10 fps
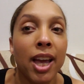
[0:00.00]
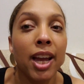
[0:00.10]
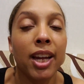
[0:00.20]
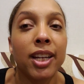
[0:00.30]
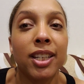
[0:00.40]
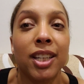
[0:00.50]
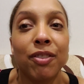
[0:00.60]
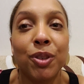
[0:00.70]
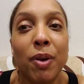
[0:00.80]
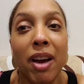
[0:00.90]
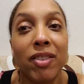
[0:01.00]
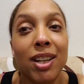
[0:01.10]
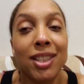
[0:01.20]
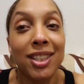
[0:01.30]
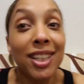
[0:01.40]
And if you have
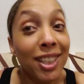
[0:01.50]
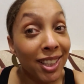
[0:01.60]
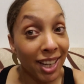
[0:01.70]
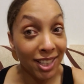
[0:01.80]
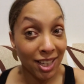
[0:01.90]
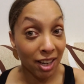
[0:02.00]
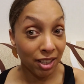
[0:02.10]
not seen that